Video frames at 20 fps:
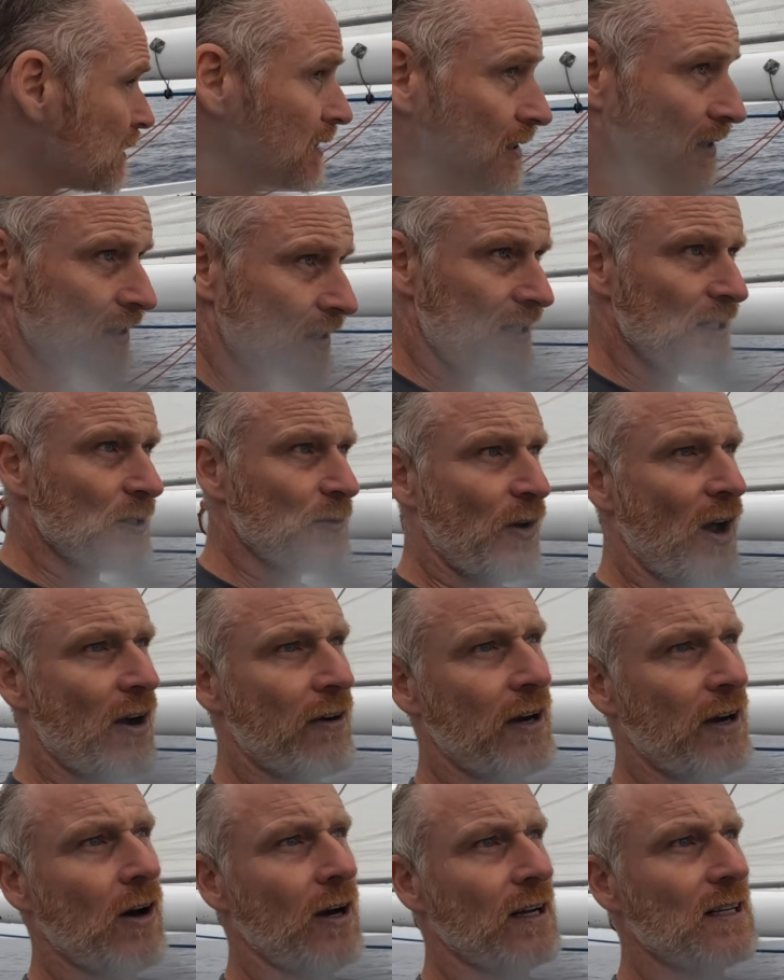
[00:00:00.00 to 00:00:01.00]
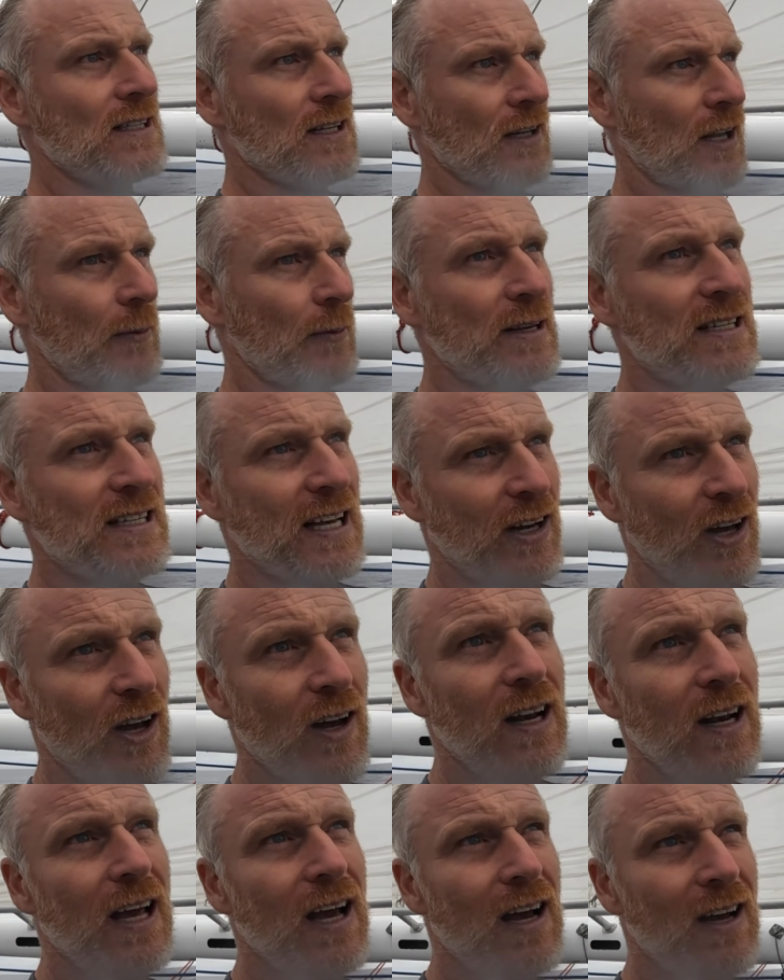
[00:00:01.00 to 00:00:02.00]
So this is very nice. So like we said
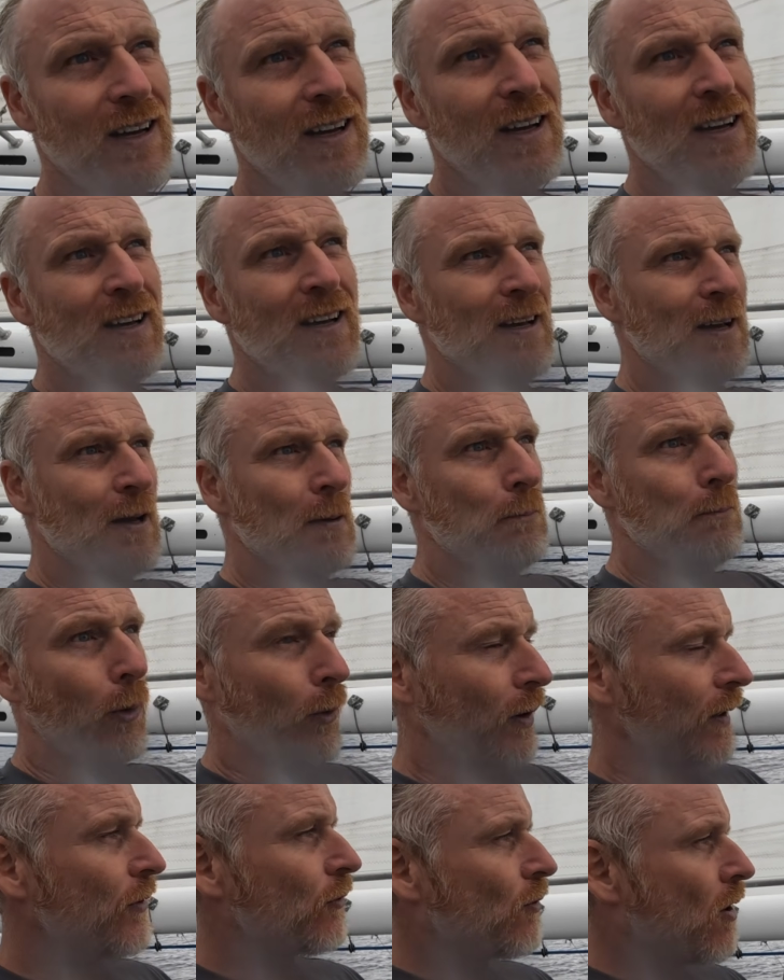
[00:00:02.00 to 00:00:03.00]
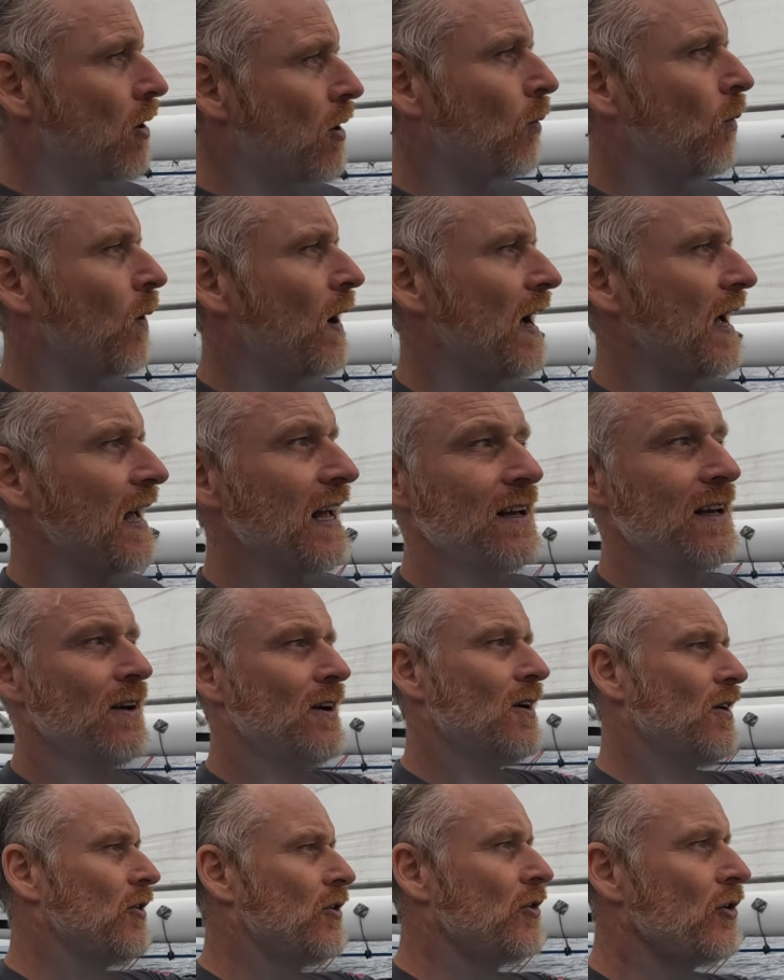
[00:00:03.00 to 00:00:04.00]
earlier, pointing the wrong way,
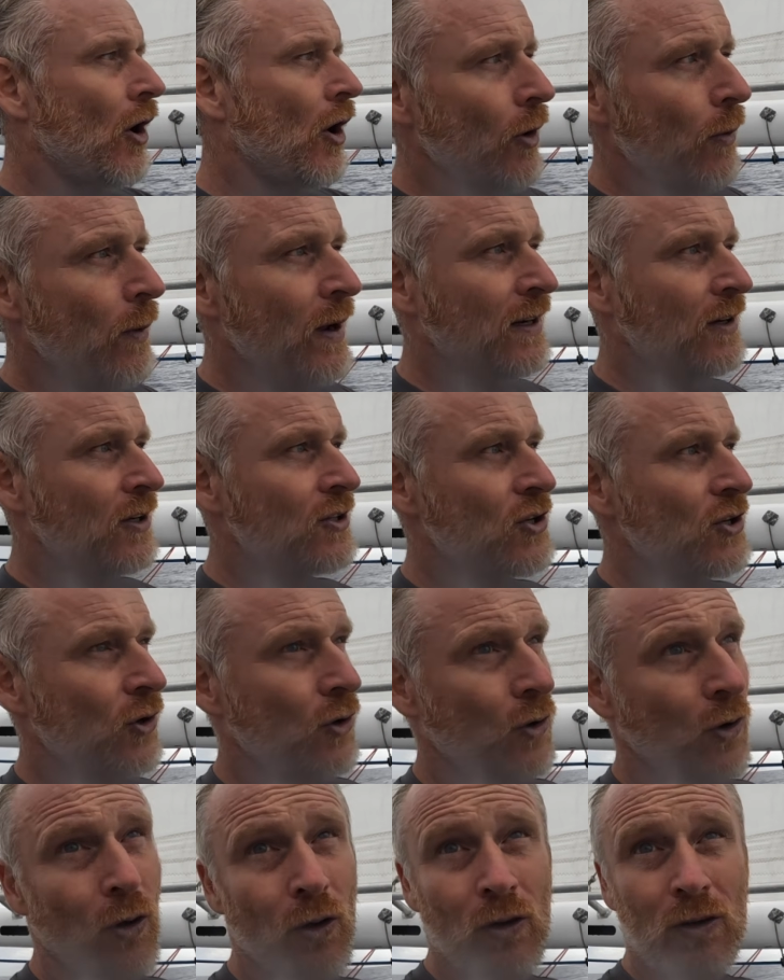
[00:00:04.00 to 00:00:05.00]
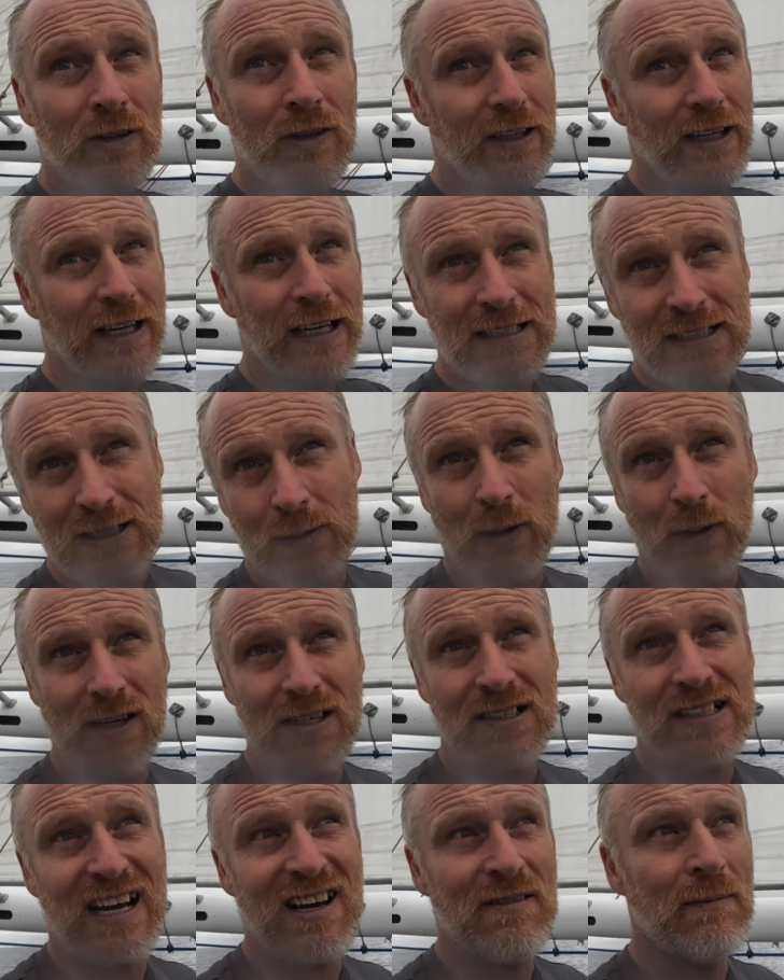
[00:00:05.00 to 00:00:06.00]
no wind at all, it's the
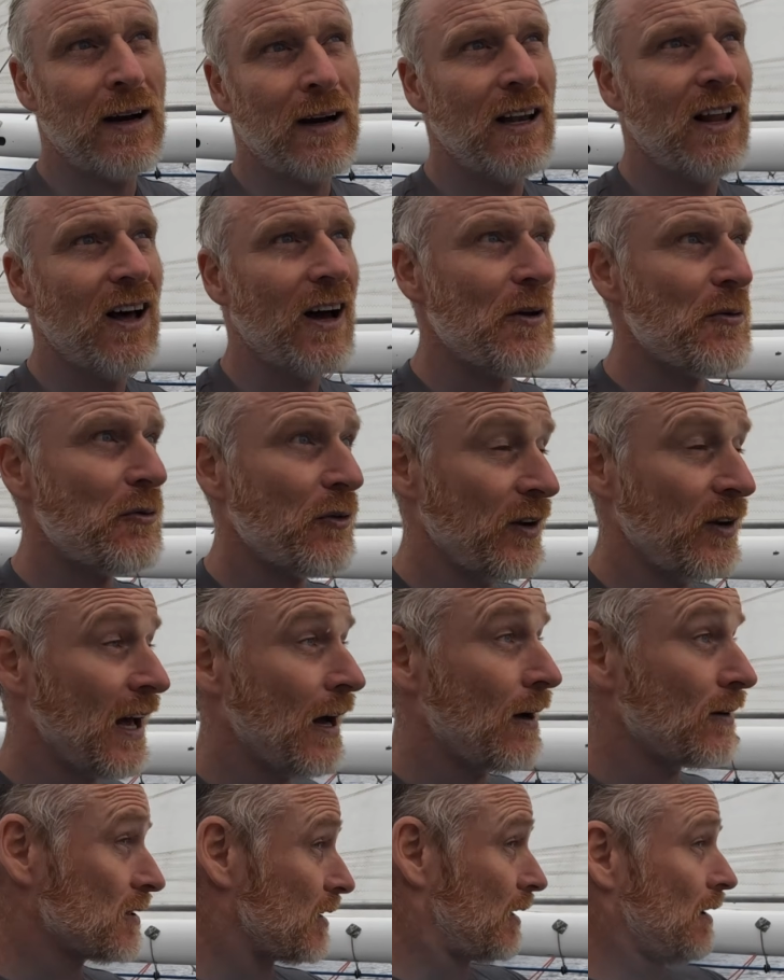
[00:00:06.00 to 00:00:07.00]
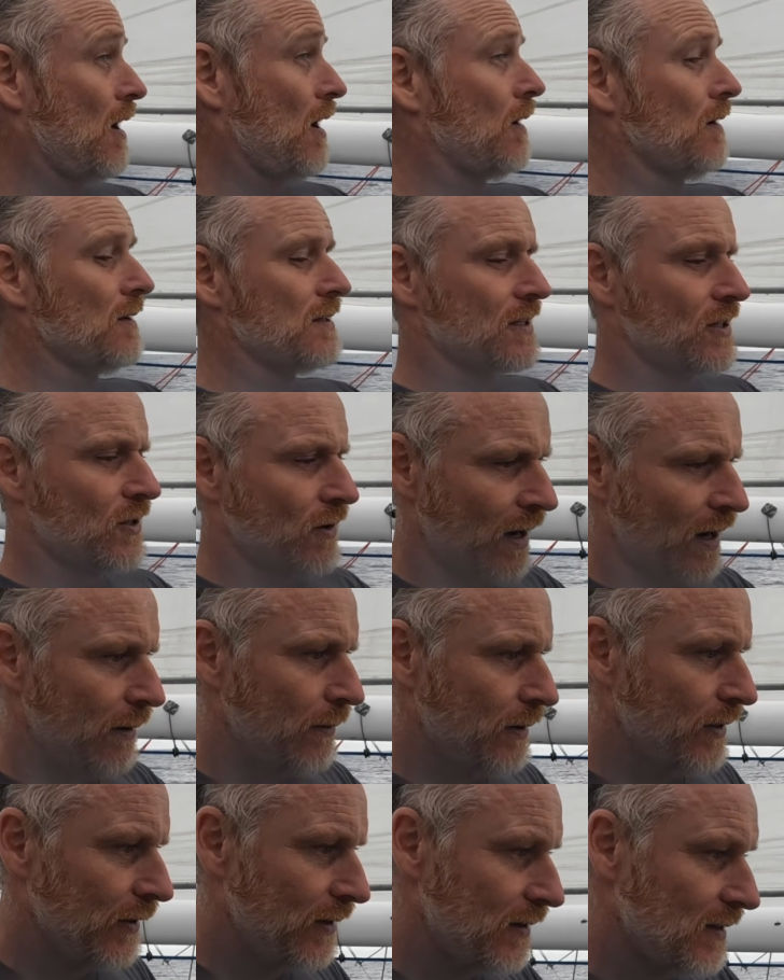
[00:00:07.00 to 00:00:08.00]
worst day of my life. And now it's like, oh, this is great,
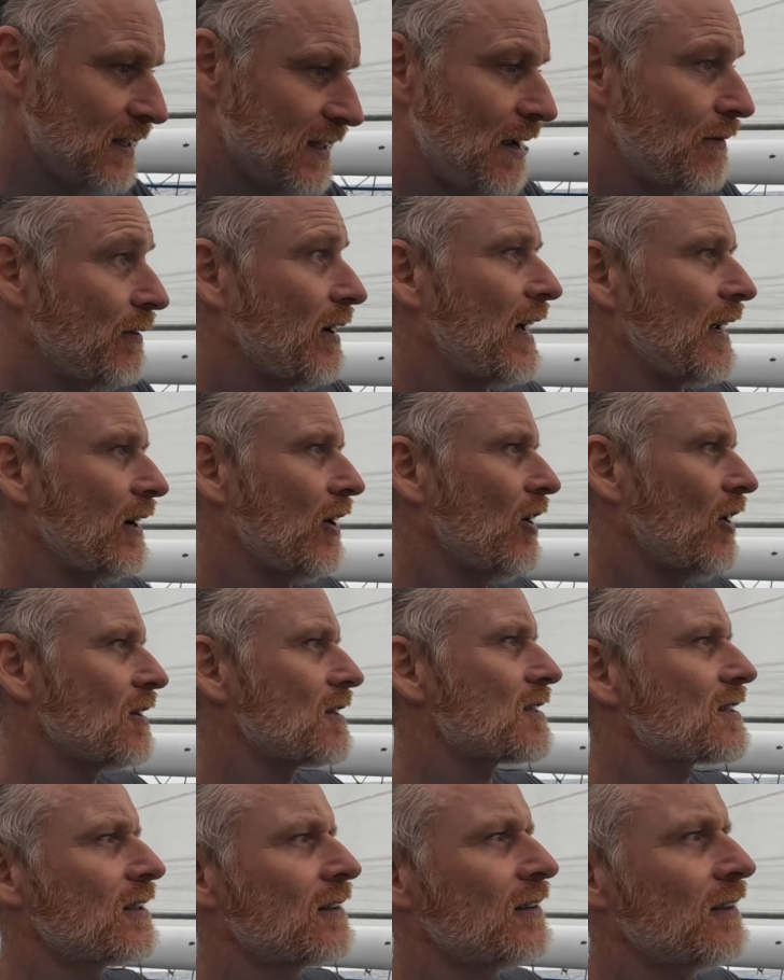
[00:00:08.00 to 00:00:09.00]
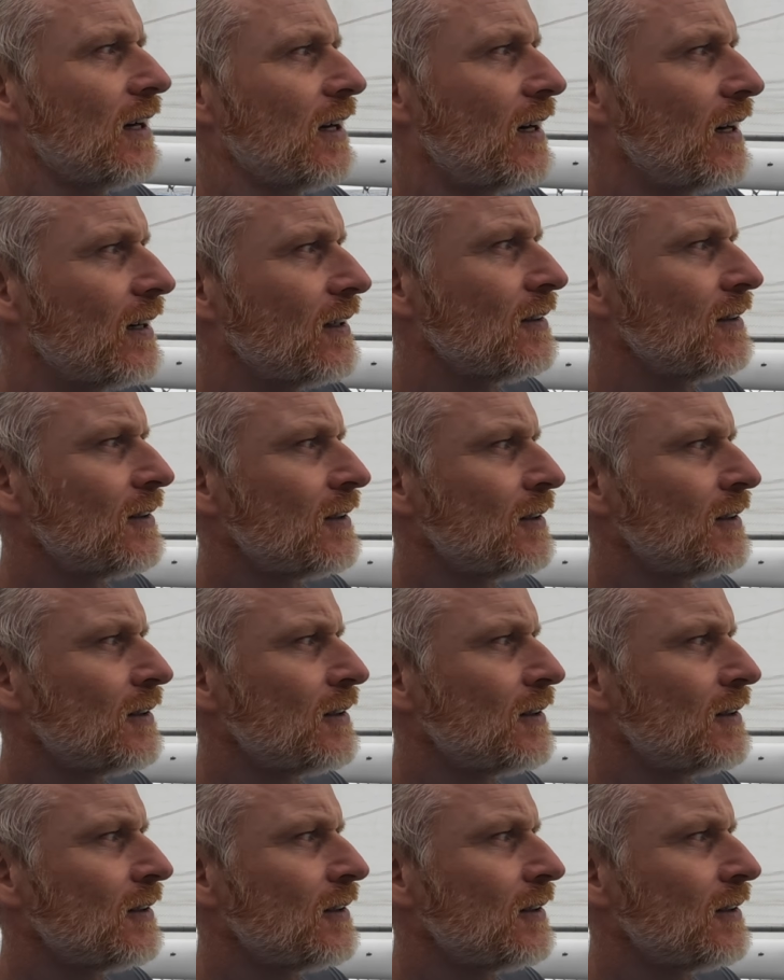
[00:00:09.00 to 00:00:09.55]
we're doing 7-8 knots and a